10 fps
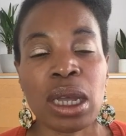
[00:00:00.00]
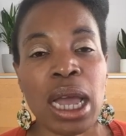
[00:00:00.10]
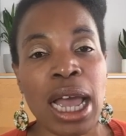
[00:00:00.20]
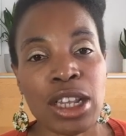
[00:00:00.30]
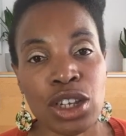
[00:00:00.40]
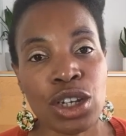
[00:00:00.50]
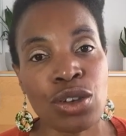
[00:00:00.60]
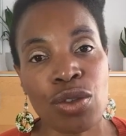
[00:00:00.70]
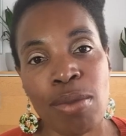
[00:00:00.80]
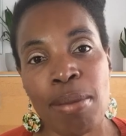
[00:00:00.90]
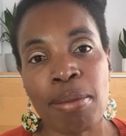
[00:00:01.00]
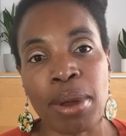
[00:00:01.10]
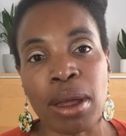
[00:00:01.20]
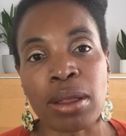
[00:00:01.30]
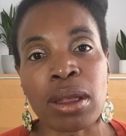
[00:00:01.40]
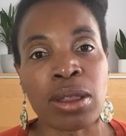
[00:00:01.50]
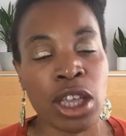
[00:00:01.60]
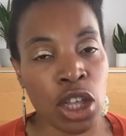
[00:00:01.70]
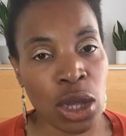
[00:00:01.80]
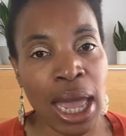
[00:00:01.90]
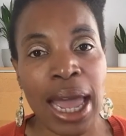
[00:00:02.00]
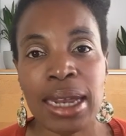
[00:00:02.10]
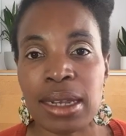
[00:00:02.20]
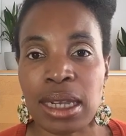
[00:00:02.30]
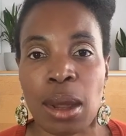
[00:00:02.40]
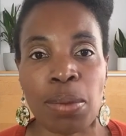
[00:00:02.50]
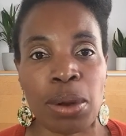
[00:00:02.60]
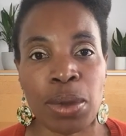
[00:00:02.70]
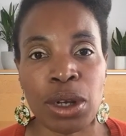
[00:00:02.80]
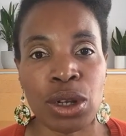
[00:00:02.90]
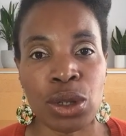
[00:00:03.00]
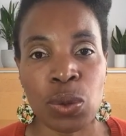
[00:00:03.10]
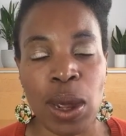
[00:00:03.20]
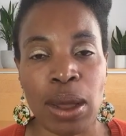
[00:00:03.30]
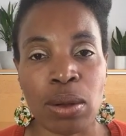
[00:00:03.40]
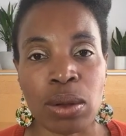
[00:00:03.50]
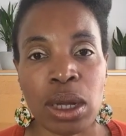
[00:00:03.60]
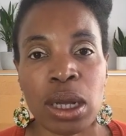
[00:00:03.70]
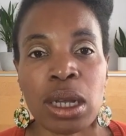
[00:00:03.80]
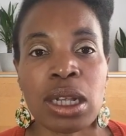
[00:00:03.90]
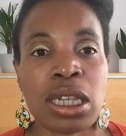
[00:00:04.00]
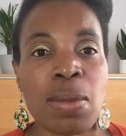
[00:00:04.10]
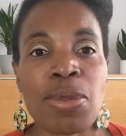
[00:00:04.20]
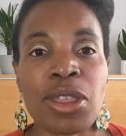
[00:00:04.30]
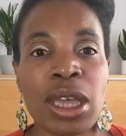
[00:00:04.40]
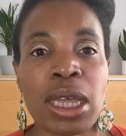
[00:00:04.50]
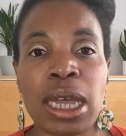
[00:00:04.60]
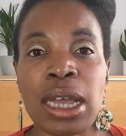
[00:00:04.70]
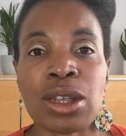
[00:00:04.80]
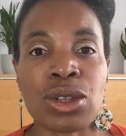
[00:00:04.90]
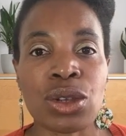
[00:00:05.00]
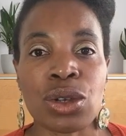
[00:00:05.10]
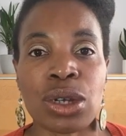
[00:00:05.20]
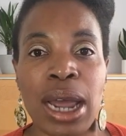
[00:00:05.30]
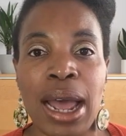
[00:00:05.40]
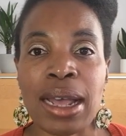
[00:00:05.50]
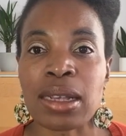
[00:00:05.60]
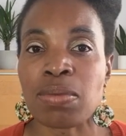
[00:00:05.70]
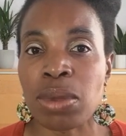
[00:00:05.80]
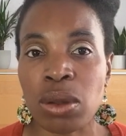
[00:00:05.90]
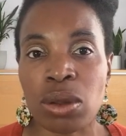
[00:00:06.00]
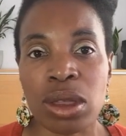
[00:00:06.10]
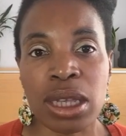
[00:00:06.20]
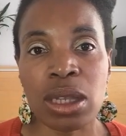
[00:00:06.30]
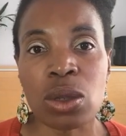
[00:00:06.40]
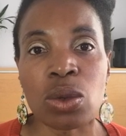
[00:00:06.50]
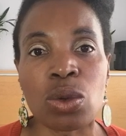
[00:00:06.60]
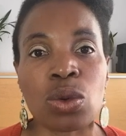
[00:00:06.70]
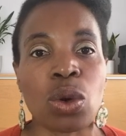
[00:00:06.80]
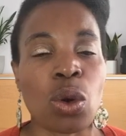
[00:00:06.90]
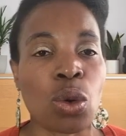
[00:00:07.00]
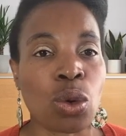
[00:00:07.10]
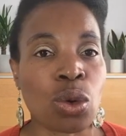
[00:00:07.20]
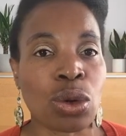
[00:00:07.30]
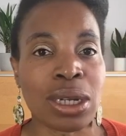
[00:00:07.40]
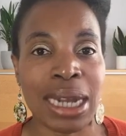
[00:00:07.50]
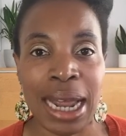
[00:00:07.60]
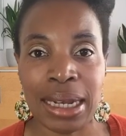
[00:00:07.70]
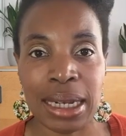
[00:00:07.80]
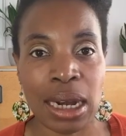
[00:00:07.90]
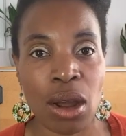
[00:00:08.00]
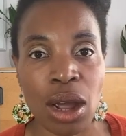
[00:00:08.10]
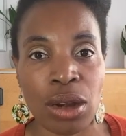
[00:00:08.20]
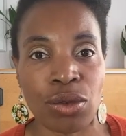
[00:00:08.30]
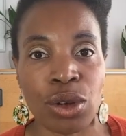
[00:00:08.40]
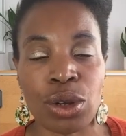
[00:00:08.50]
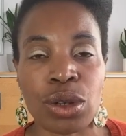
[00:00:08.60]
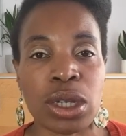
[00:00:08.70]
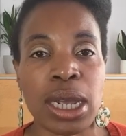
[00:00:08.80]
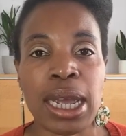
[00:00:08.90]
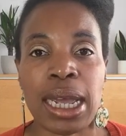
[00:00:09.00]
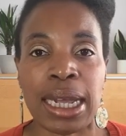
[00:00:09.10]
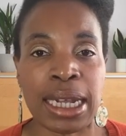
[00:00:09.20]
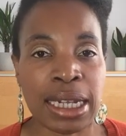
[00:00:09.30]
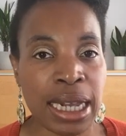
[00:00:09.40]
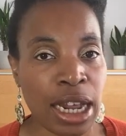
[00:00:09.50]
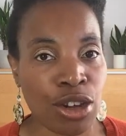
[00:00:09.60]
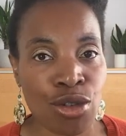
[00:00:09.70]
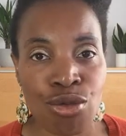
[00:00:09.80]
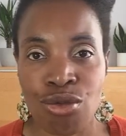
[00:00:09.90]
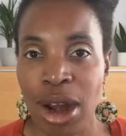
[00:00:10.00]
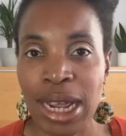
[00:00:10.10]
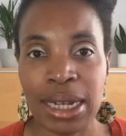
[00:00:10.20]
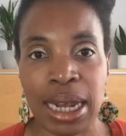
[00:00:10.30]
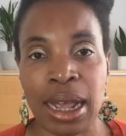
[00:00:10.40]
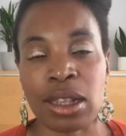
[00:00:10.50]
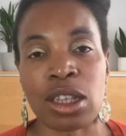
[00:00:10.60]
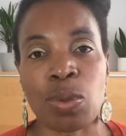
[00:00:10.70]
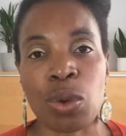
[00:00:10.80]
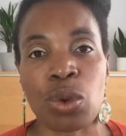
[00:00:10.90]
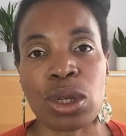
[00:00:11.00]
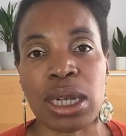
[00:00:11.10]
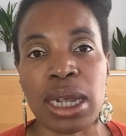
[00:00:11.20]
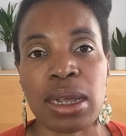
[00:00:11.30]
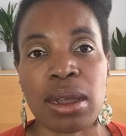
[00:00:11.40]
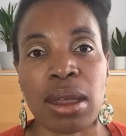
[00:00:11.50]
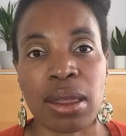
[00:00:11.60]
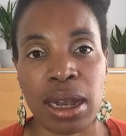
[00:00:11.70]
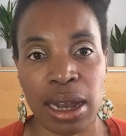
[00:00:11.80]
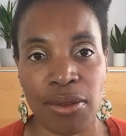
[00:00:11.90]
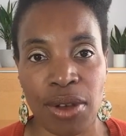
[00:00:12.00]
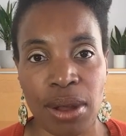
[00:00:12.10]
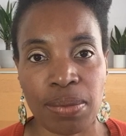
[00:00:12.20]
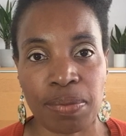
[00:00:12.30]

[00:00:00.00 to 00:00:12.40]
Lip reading: And two, remember that you can supplement as well. Something as good as milk thistle or dandelion root is great at supporting the liver.